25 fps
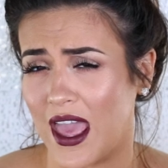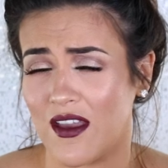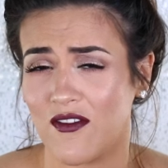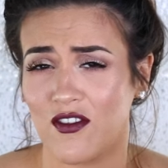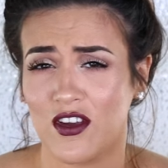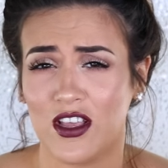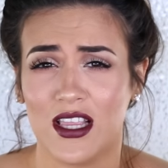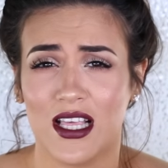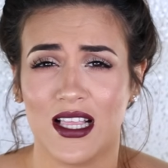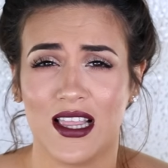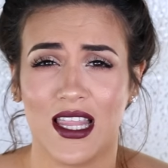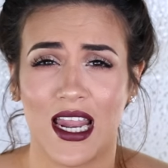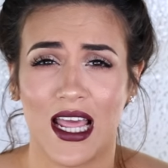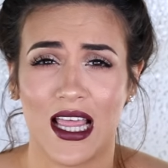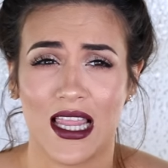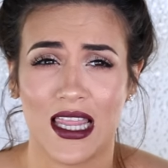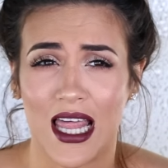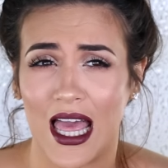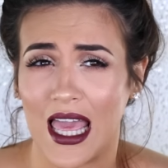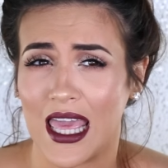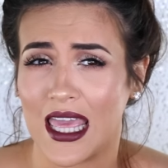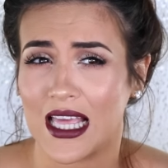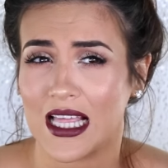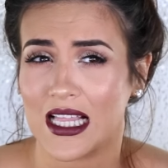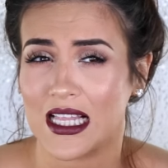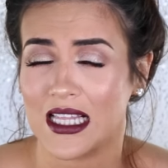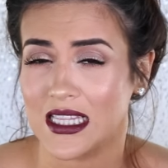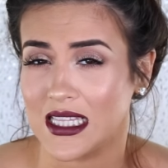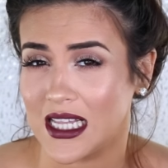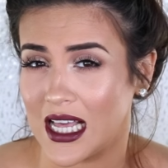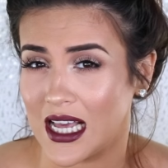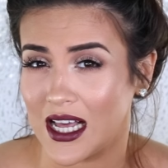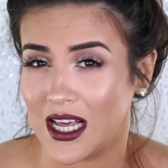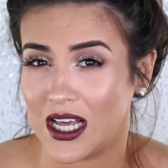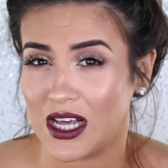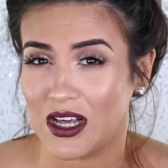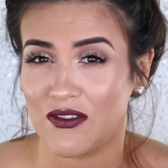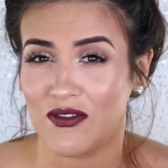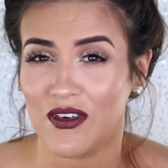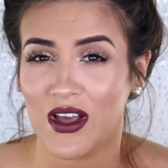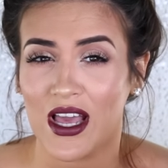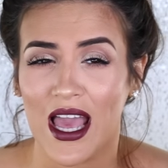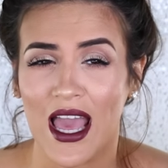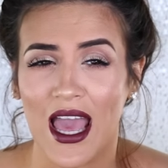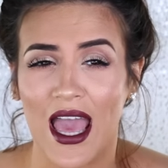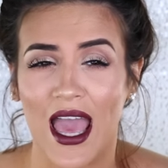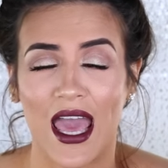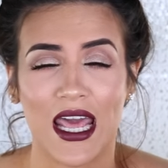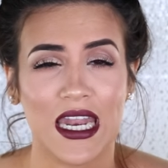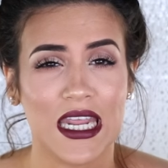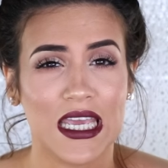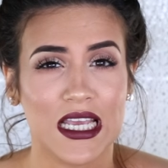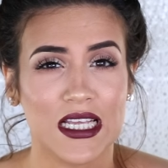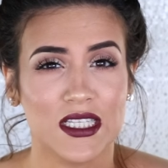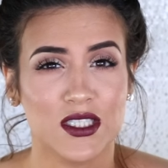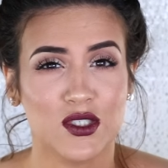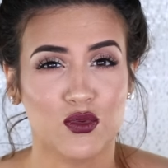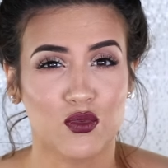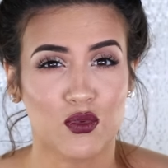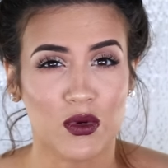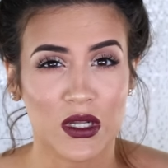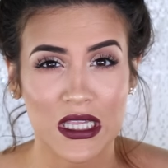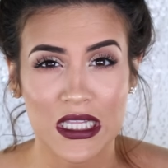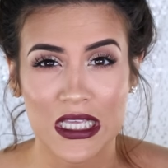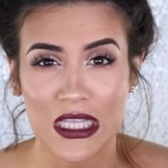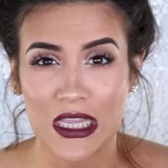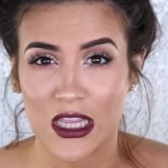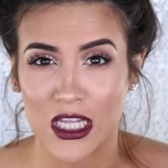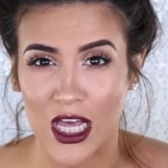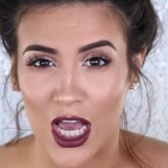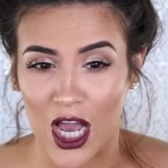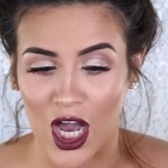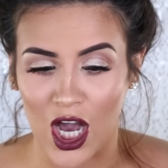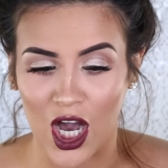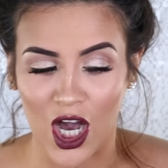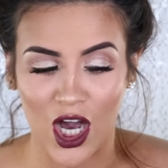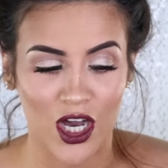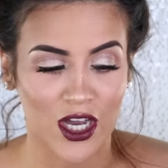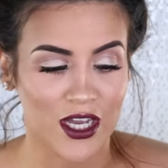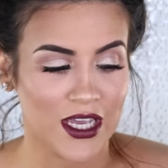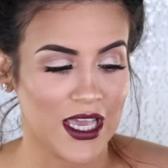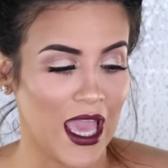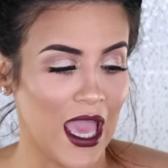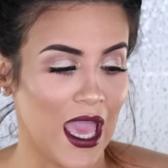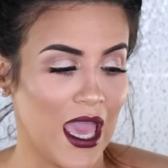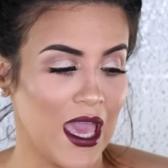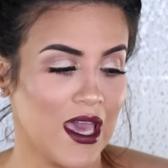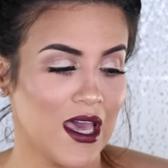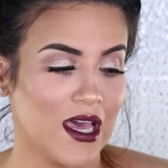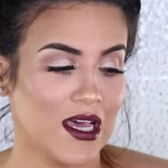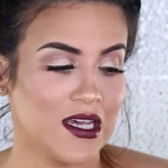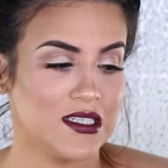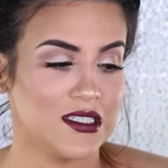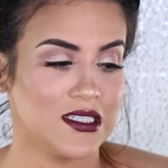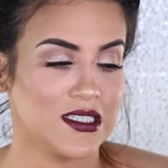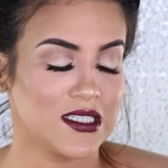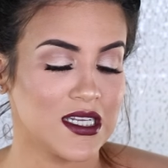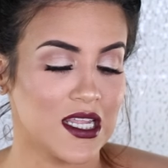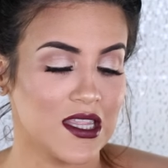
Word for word: Everything that I like, love, and it gets really long and